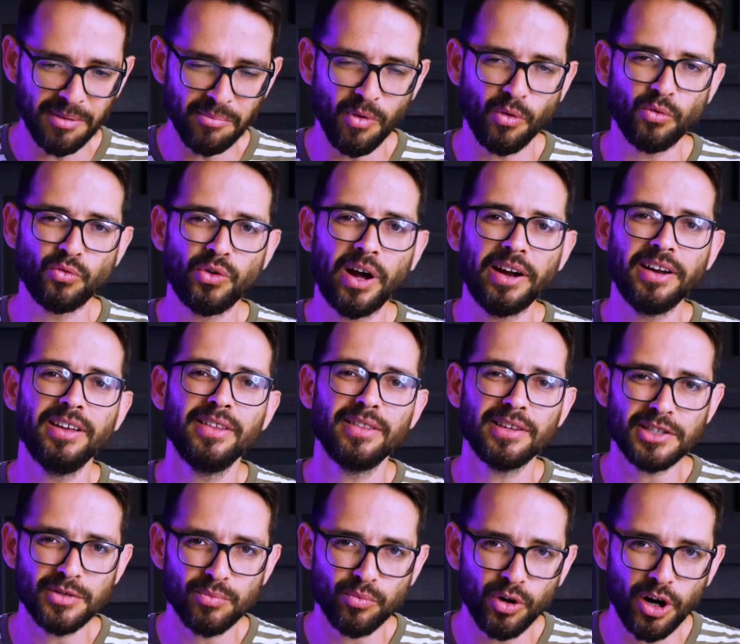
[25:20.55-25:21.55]
running
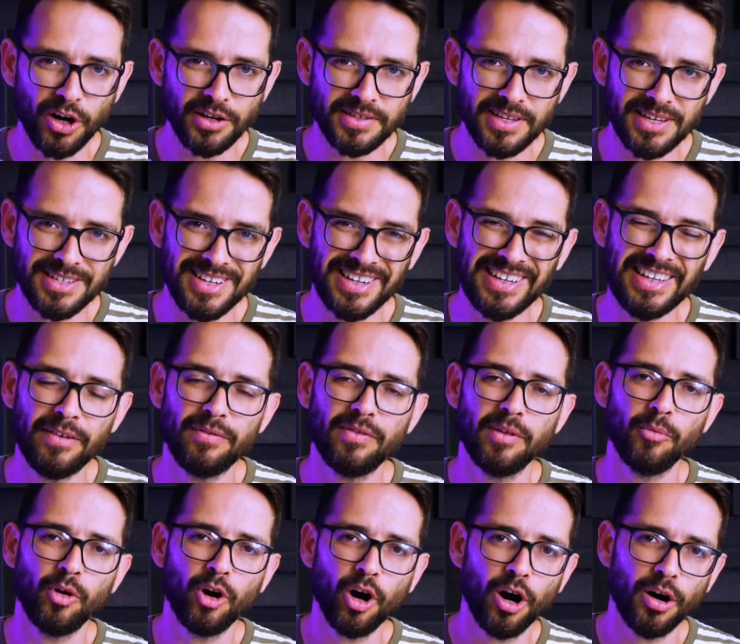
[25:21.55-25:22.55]
this process and give
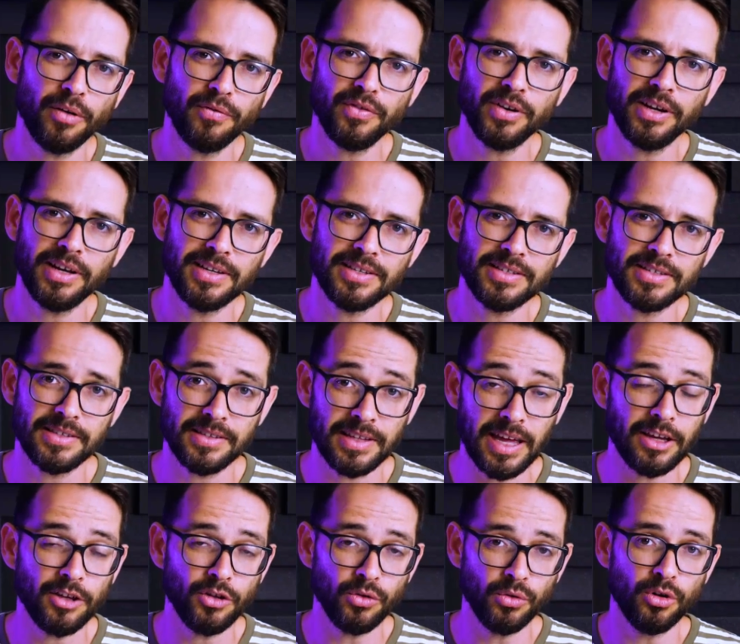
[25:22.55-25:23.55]
them confidence
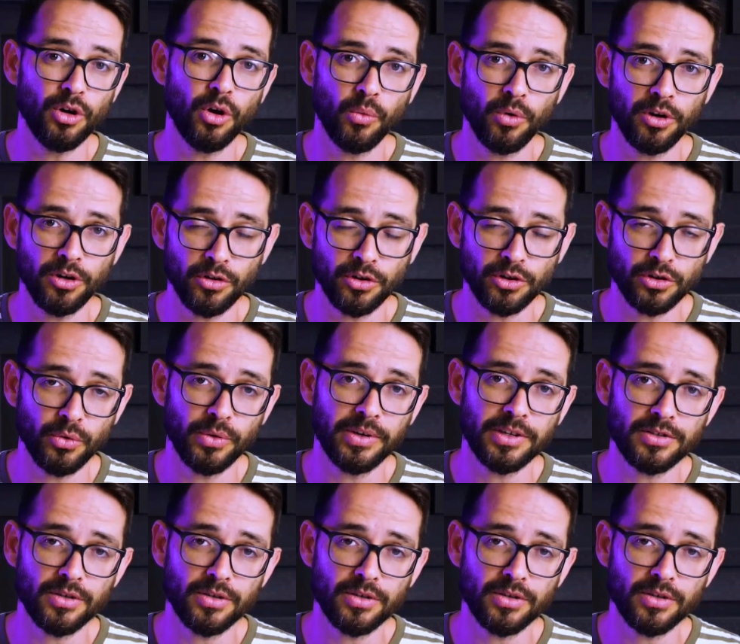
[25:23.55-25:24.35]
that you know what you're doing.